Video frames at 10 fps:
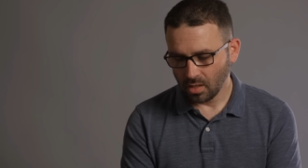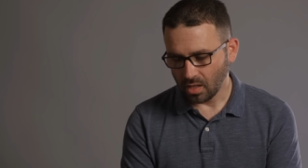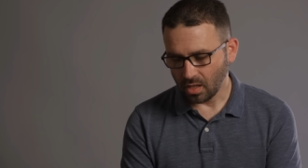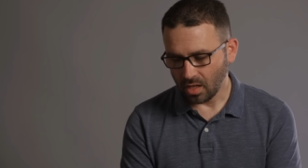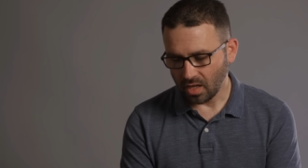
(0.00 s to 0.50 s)

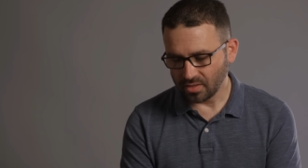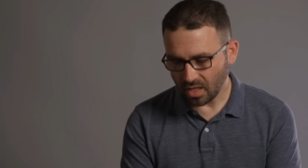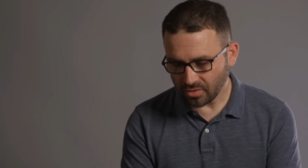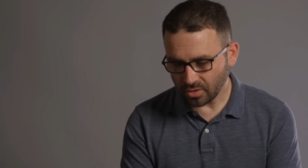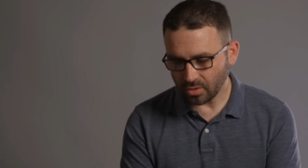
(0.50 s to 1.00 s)
uh,
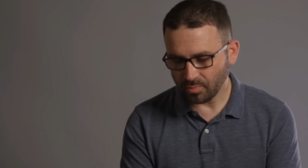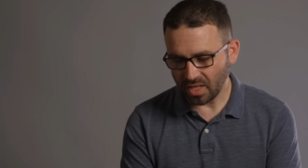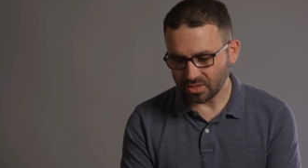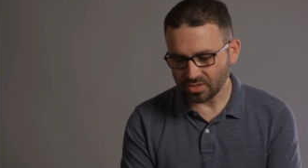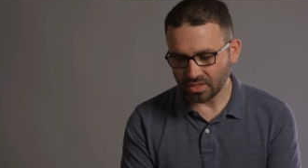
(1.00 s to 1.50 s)
another
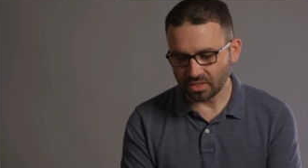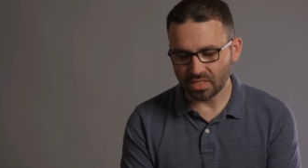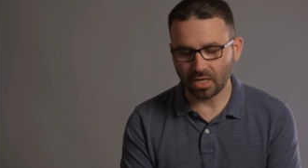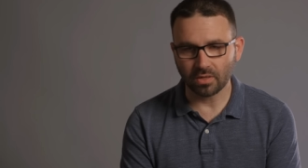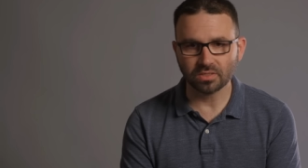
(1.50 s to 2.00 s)
Palestinian
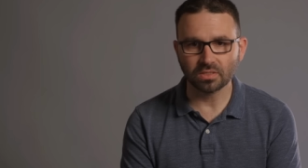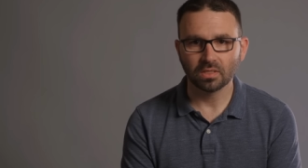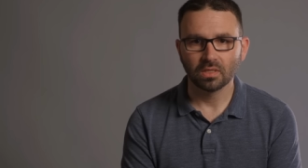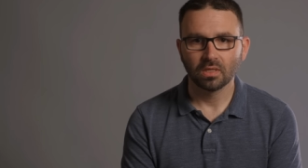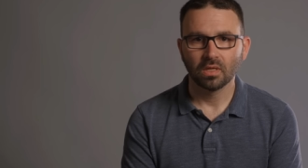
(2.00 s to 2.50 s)
terrorist
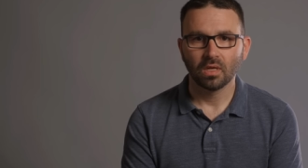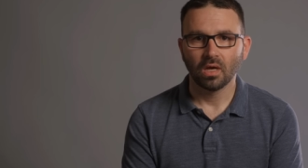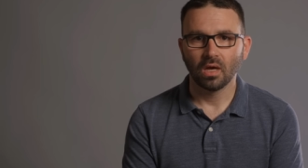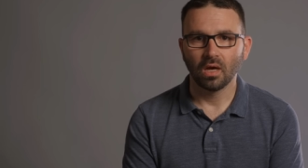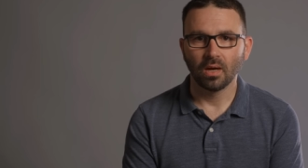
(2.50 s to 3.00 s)

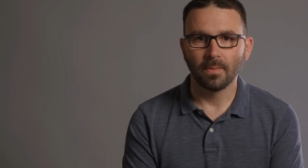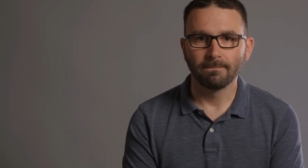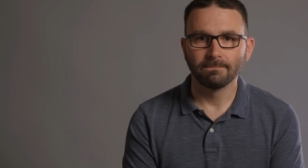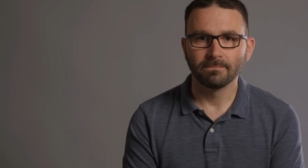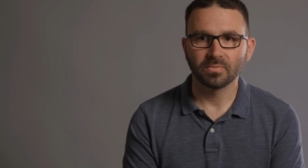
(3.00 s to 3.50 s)

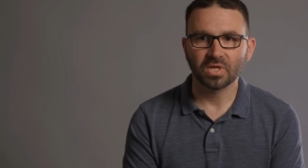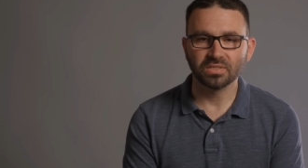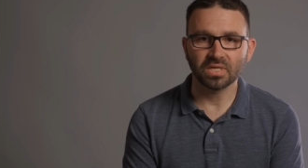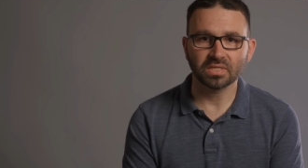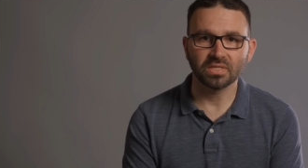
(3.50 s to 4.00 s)
um,
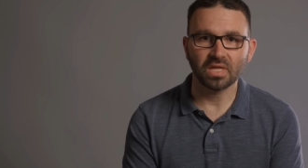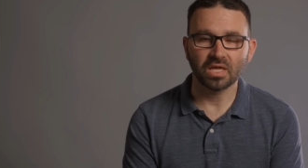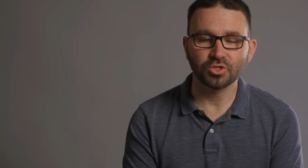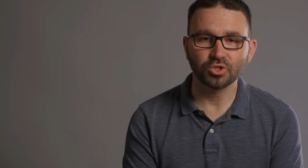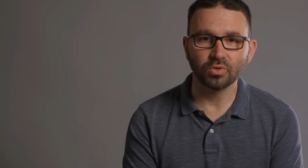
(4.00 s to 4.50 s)
conducted
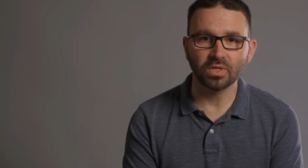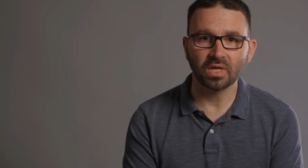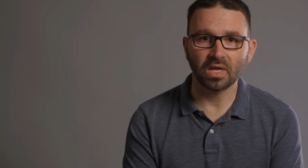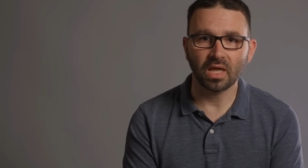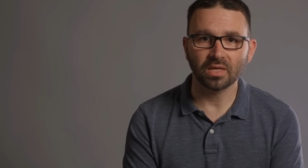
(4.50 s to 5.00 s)
a
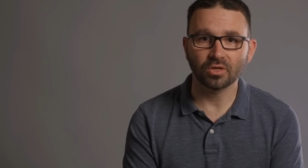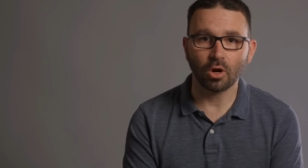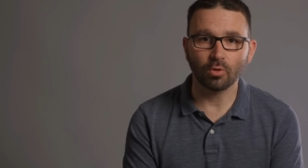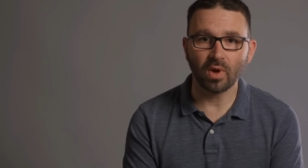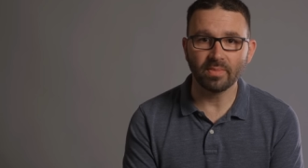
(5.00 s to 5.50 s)
shooting and
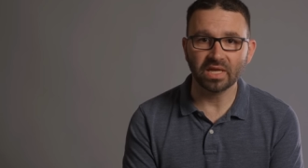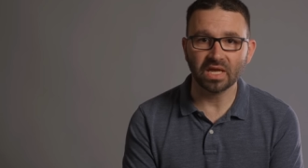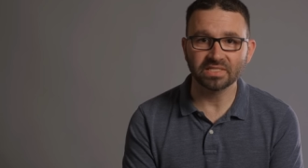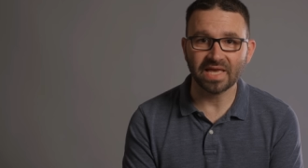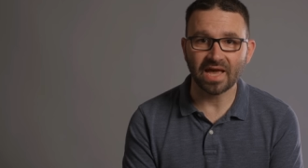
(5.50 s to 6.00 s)
car ramming
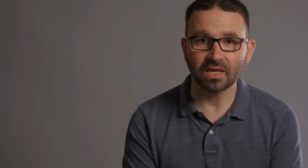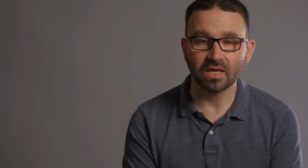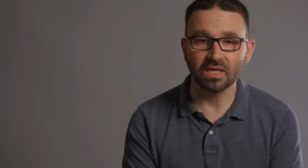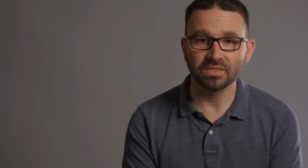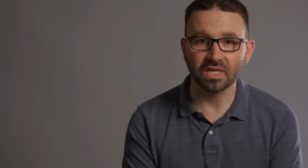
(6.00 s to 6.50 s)

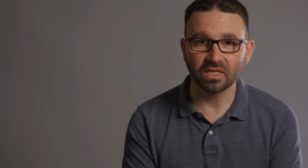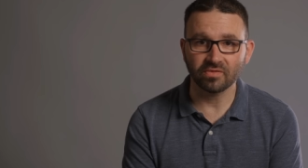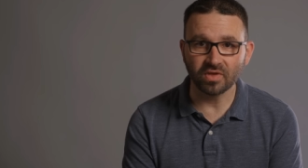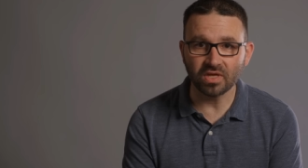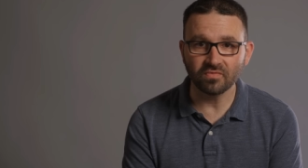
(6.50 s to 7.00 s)
attack in Tel
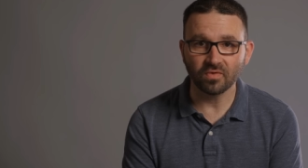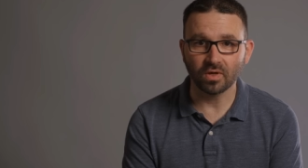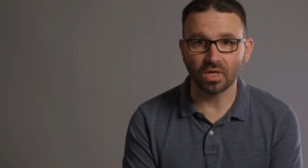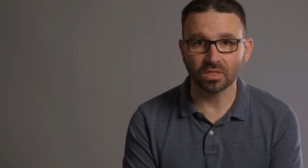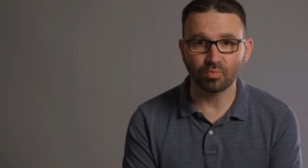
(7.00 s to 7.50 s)
Aviv
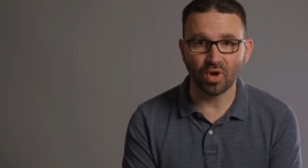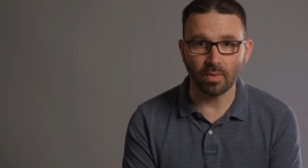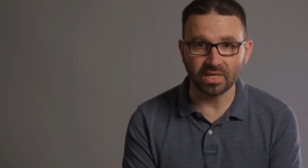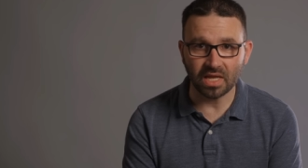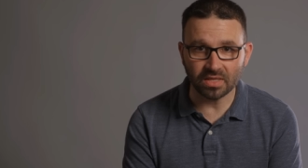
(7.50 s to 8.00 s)
along the
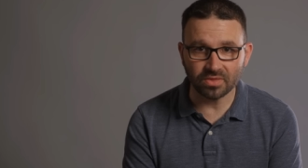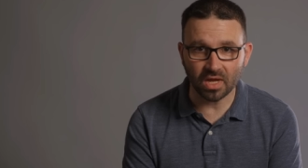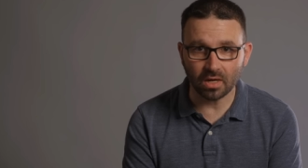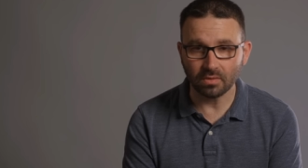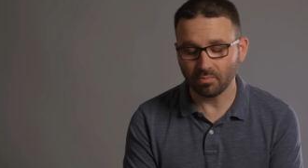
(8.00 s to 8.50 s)
promenade
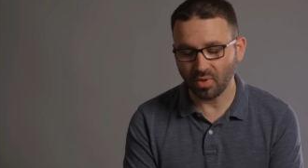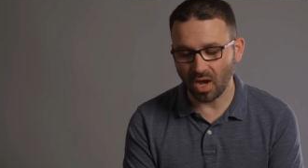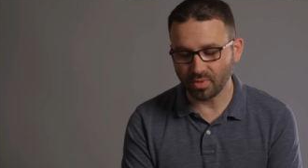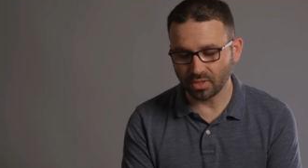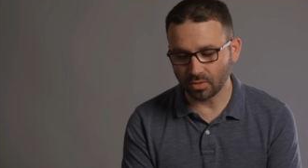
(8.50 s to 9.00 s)
there,
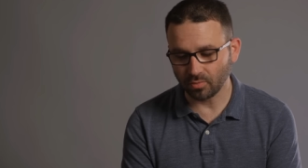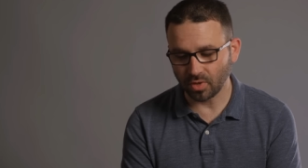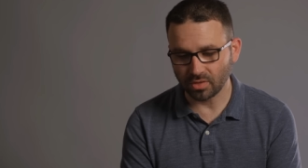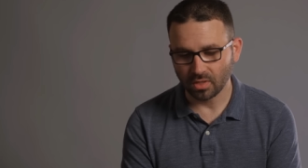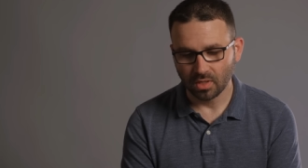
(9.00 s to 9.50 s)
popular
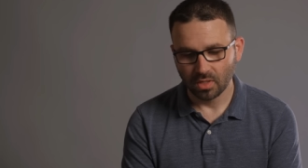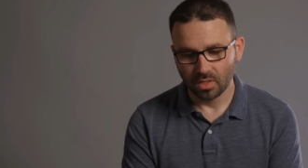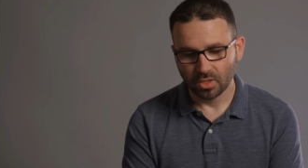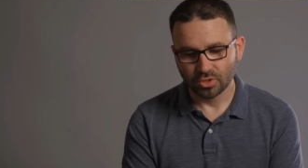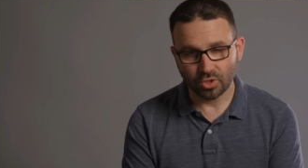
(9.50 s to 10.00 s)
with
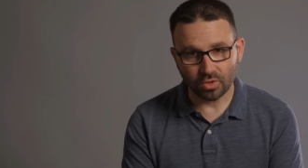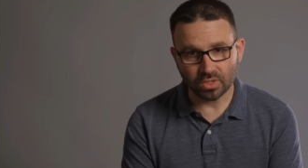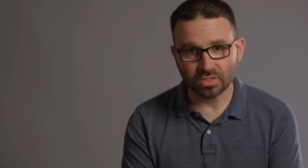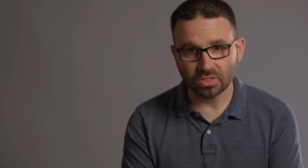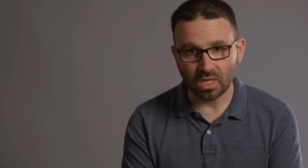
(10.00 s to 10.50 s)

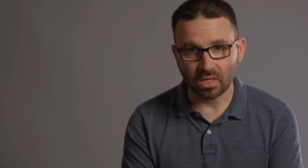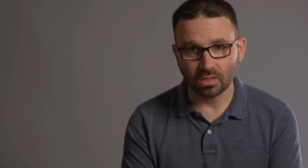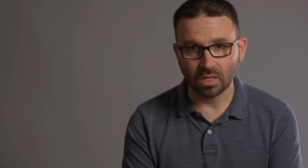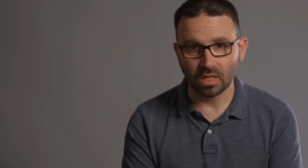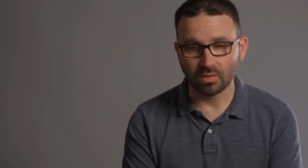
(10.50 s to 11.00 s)
tourists
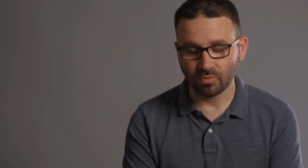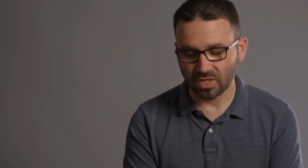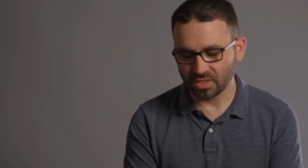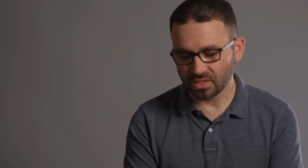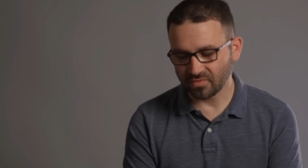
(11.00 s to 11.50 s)
and, and
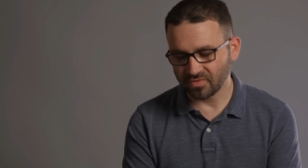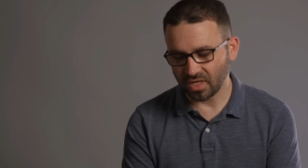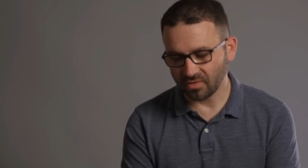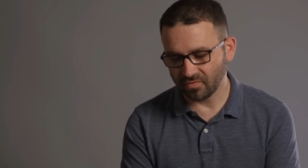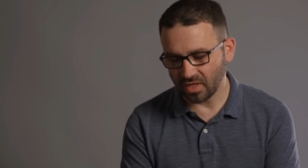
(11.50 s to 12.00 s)
residents of
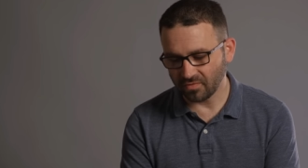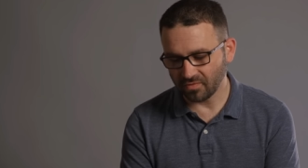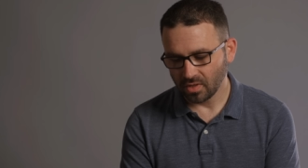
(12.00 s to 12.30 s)
Tel Aviv,